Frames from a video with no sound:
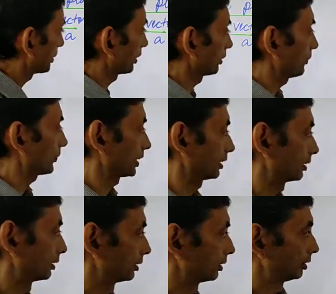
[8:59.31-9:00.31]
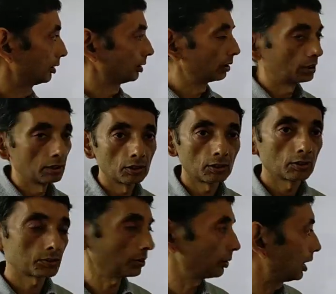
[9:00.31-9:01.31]
particular figure.
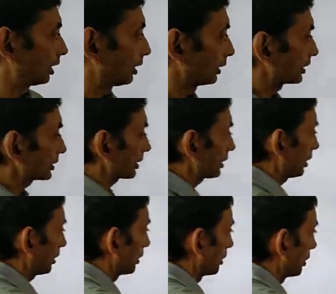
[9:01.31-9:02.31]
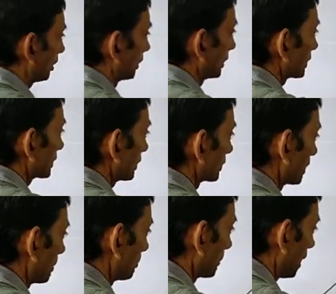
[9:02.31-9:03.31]
So these are
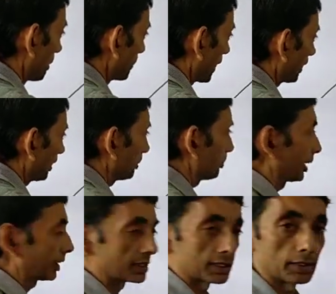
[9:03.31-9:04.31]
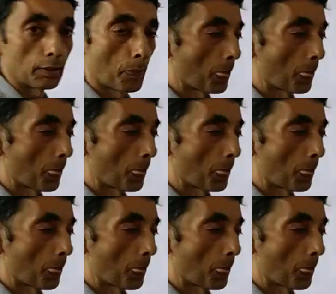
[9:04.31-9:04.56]
some parallel planes,